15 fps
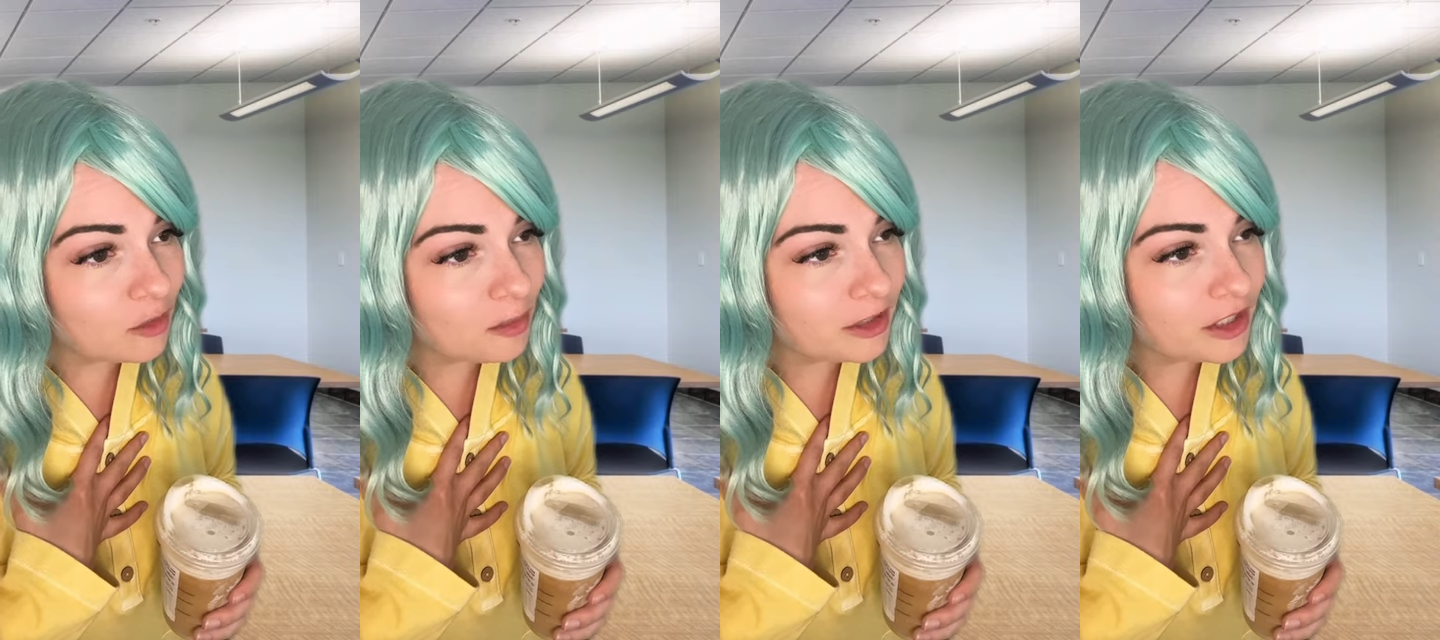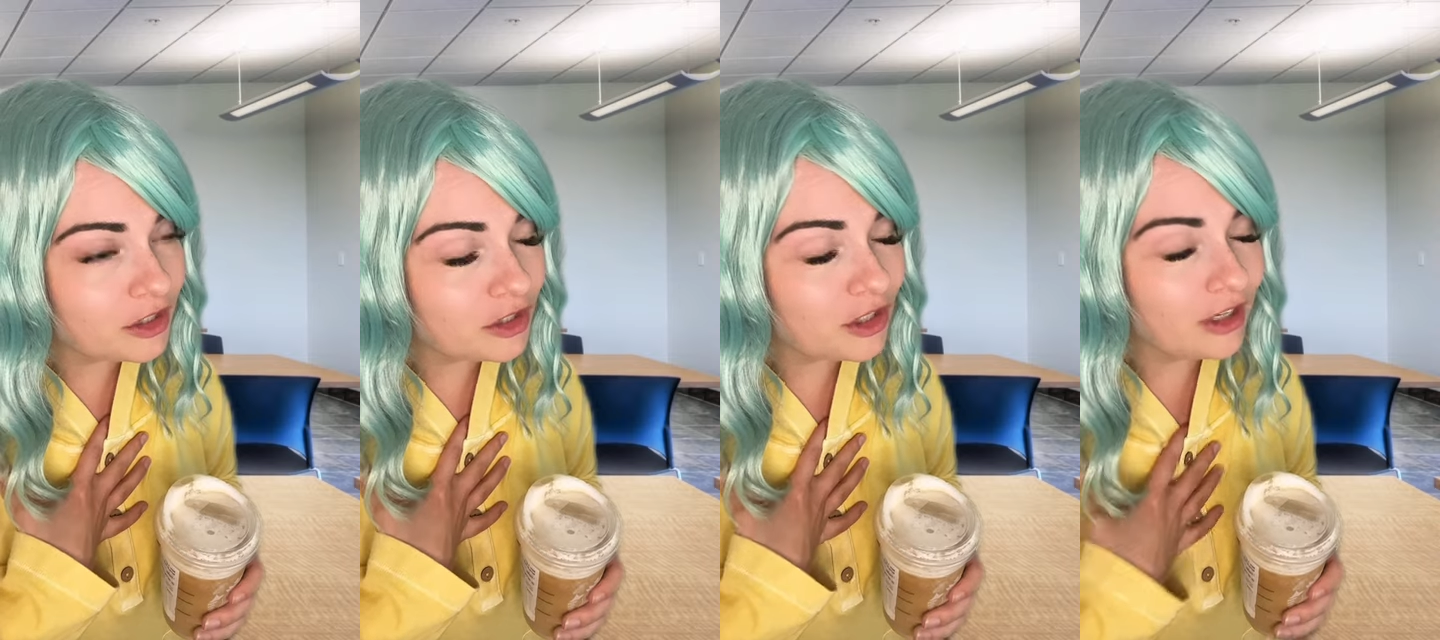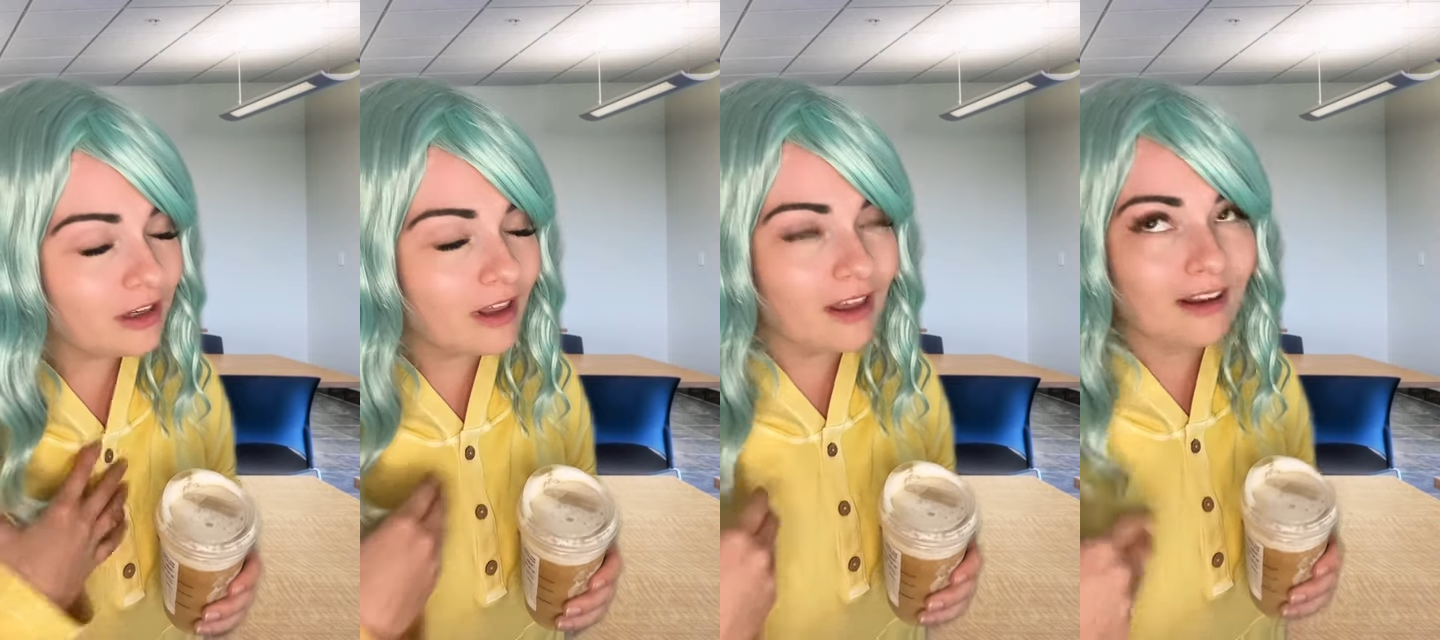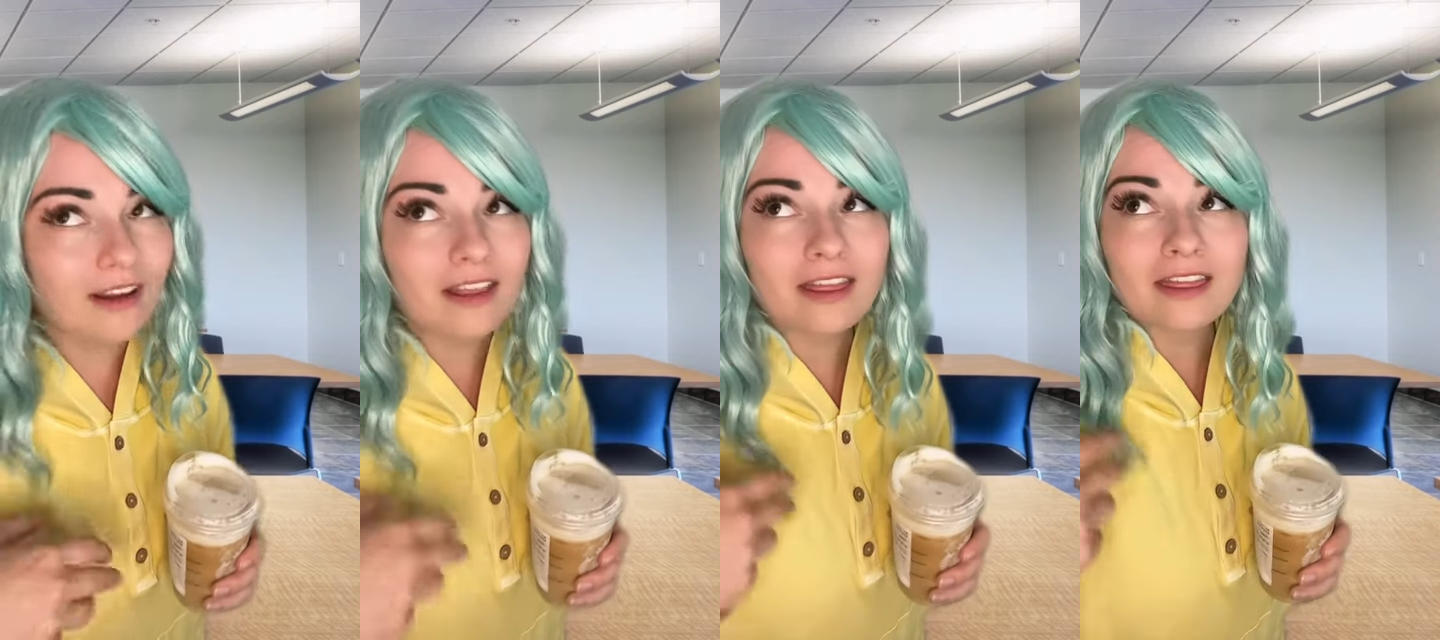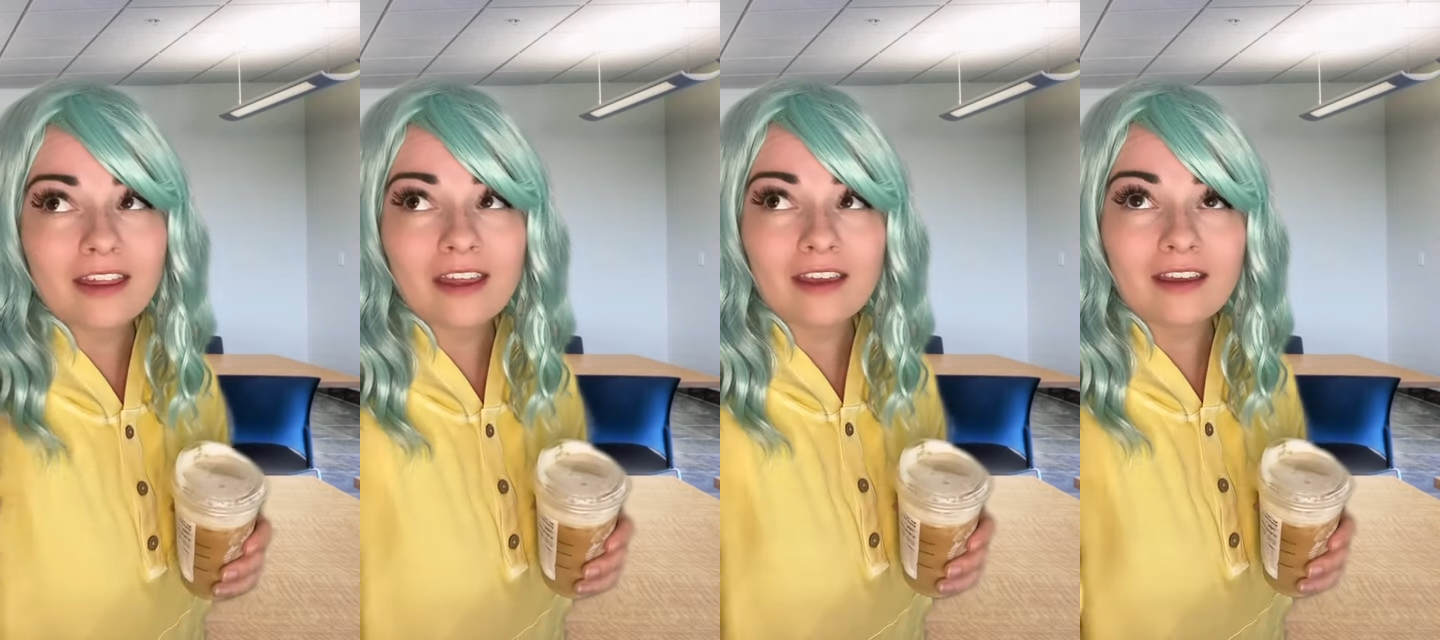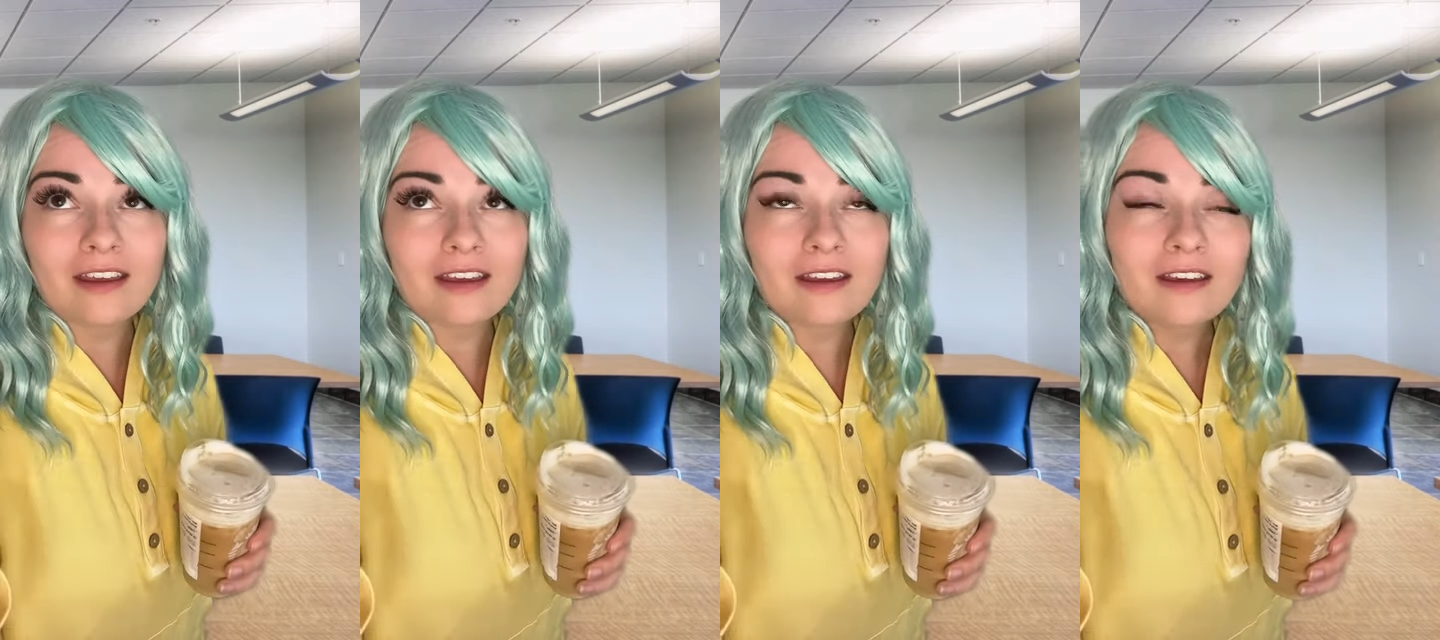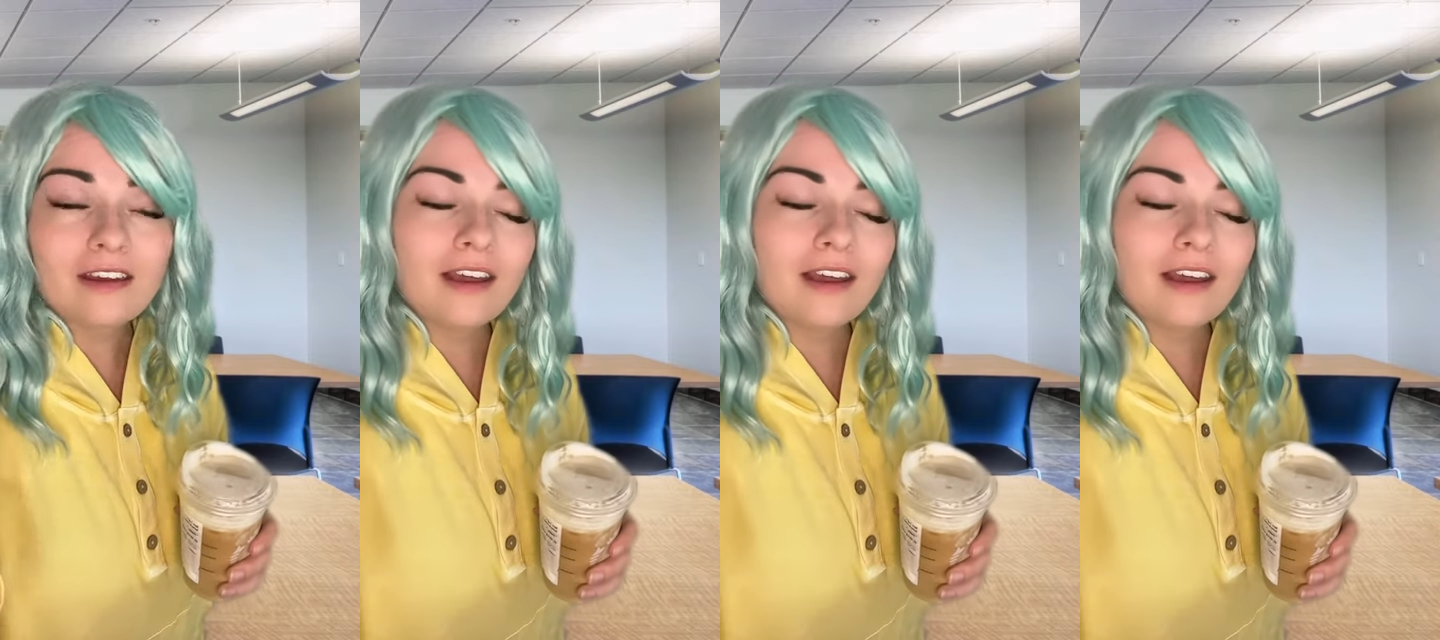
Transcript: position, and I think